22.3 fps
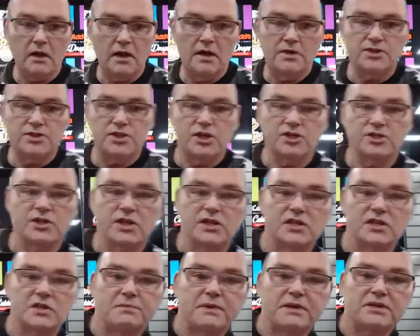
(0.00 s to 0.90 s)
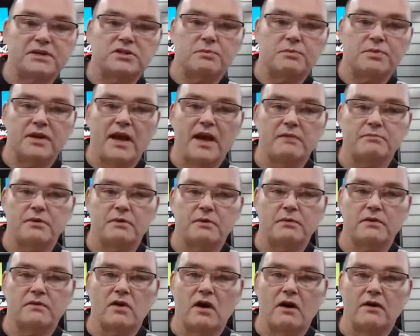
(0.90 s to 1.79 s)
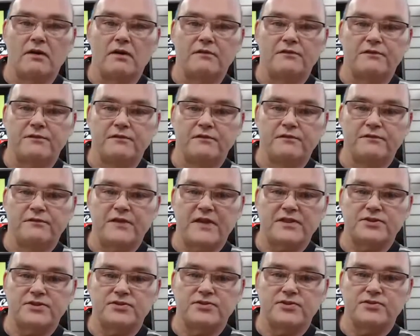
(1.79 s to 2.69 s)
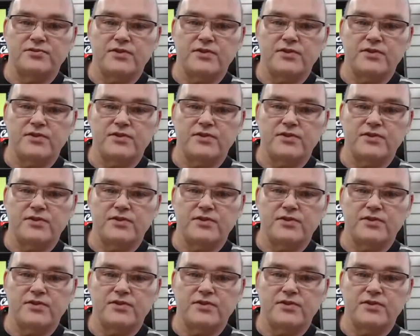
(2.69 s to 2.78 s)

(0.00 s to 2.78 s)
As you can see, this picture behind me, we've got Featherstone